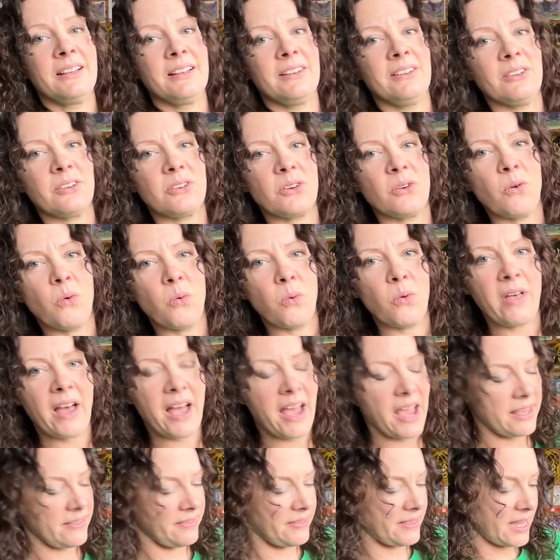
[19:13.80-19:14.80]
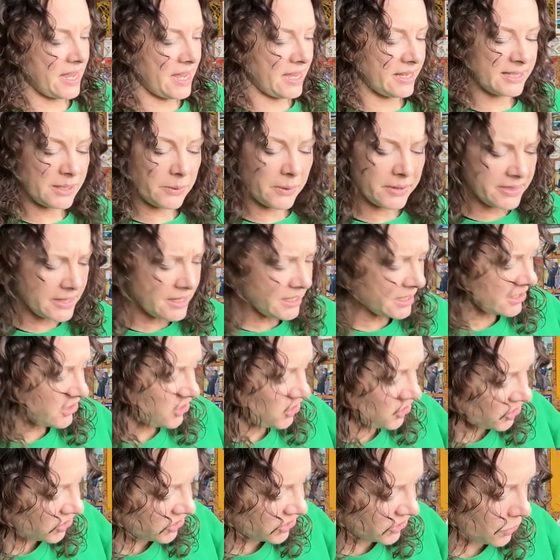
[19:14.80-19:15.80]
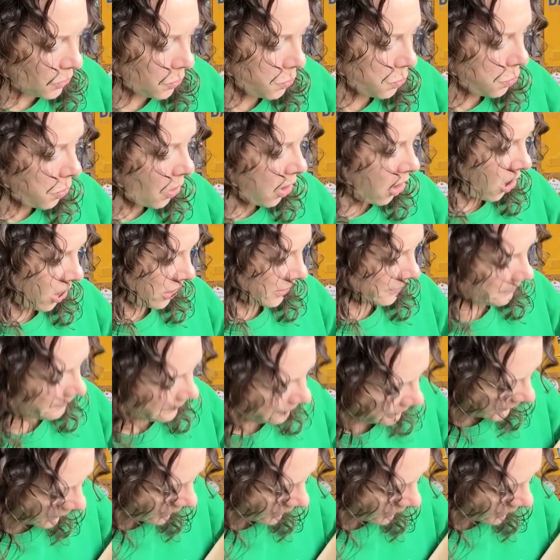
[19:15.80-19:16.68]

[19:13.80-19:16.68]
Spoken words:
Look at all that in there. So I think it's just the one.